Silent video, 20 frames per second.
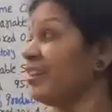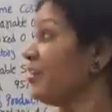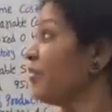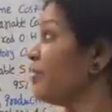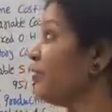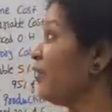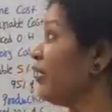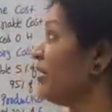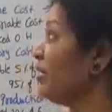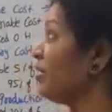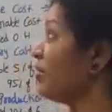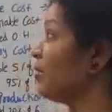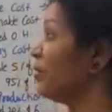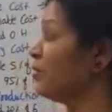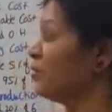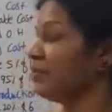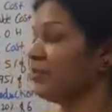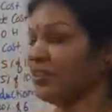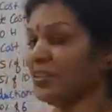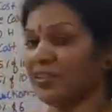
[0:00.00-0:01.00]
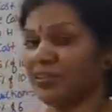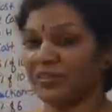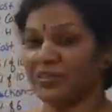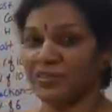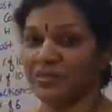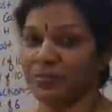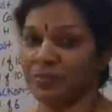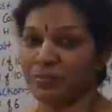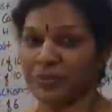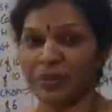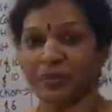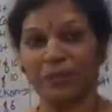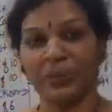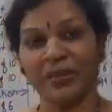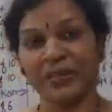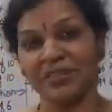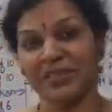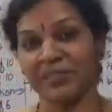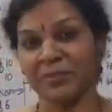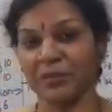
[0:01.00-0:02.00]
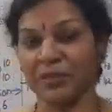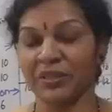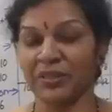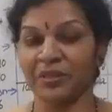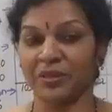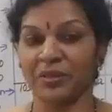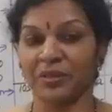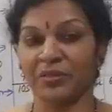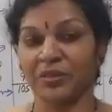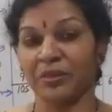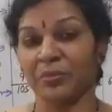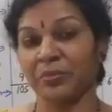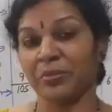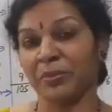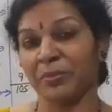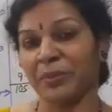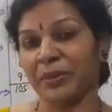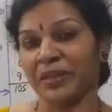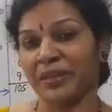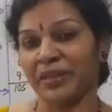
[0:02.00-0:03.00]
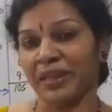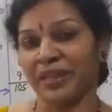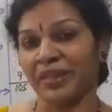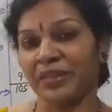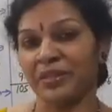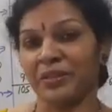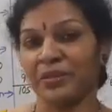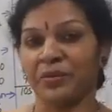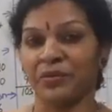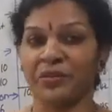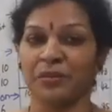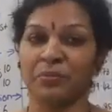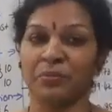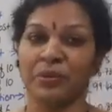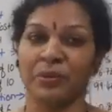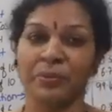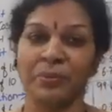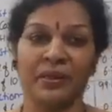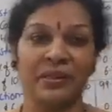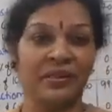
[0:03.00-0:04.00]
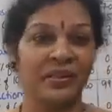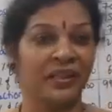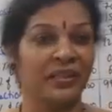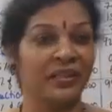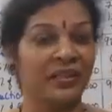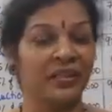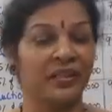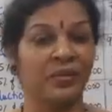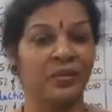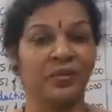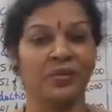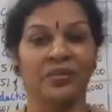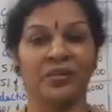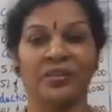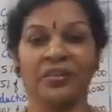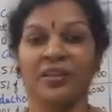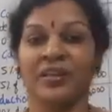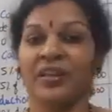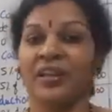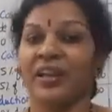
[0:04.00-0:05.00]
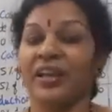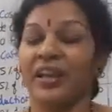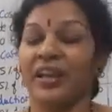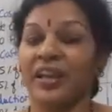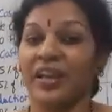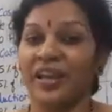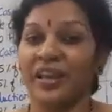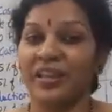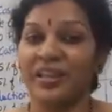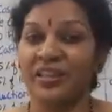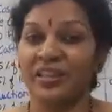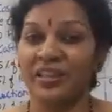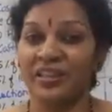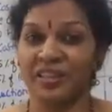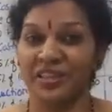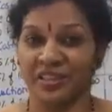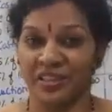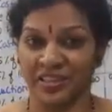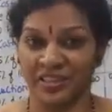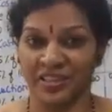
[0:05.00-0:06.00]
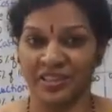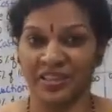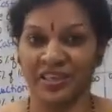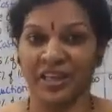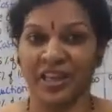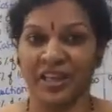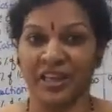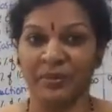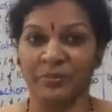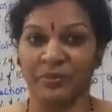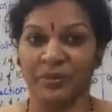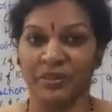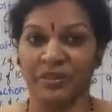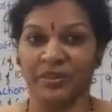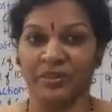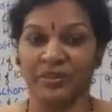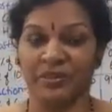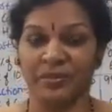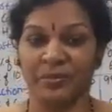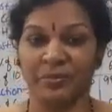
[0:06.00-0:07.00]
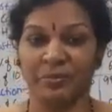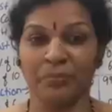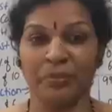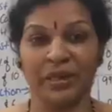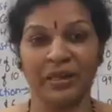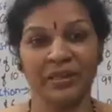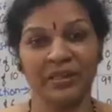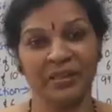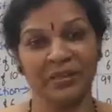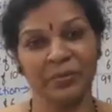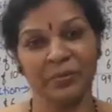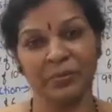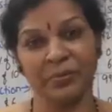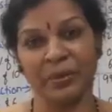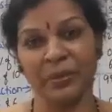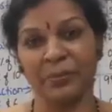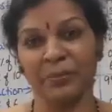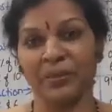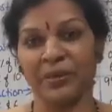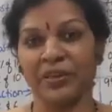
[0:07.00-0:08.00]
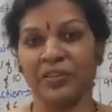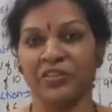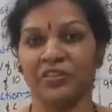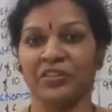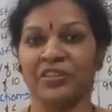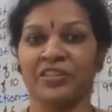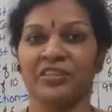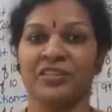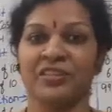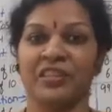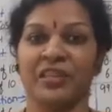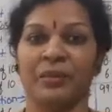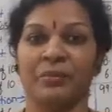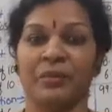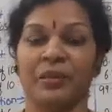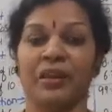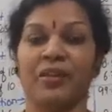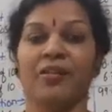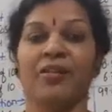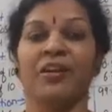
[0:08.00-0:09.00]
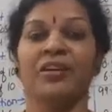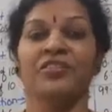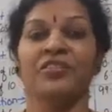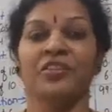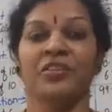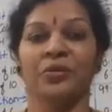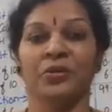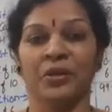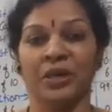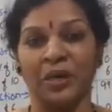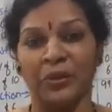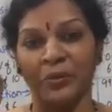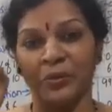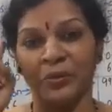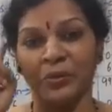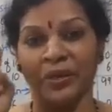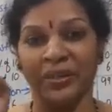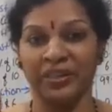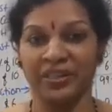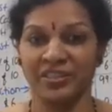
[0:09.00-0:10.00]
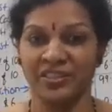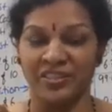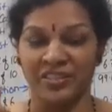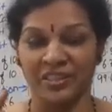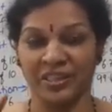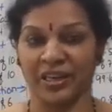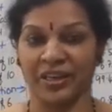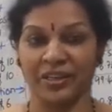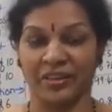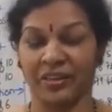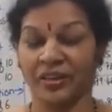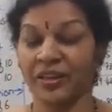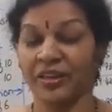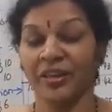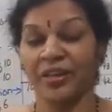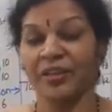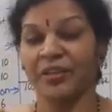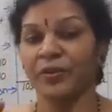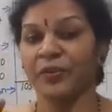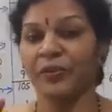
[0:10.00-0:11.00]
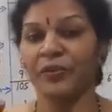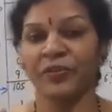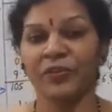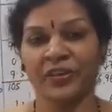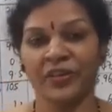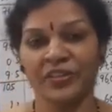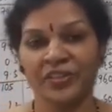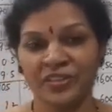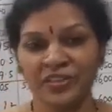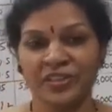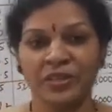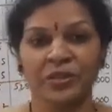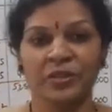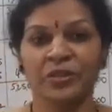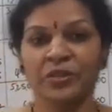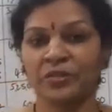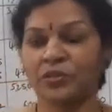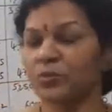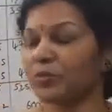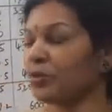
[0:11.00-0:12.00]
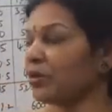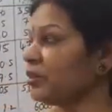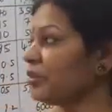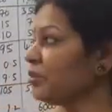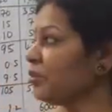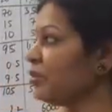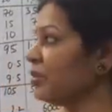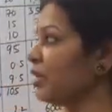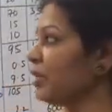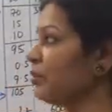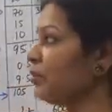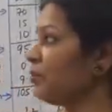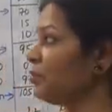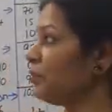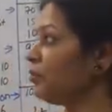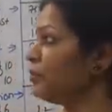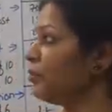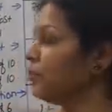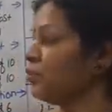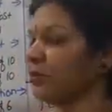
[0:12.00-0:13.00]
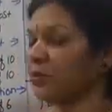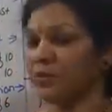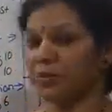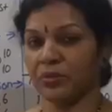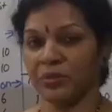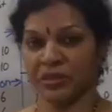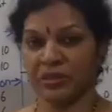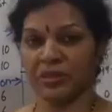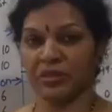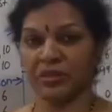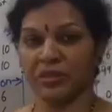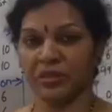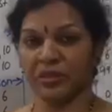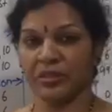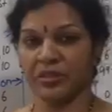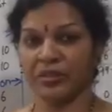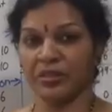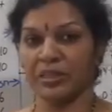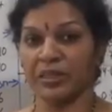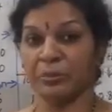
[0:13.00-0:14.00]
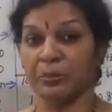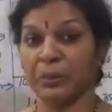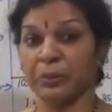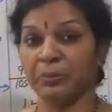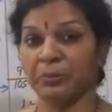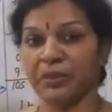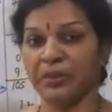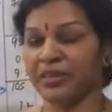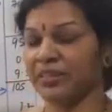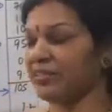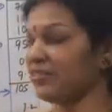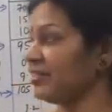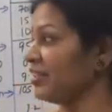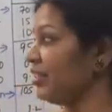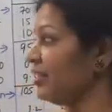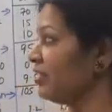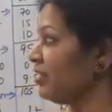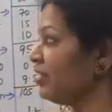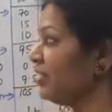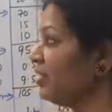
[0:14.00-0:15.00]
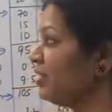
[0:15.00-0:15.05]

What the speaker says: 5,000, prepare 7,000, prepare 9,000, prepare 10,000, anything it can be. But preparation is same. Logic you have to understand. Now first thing is what you have to remember is that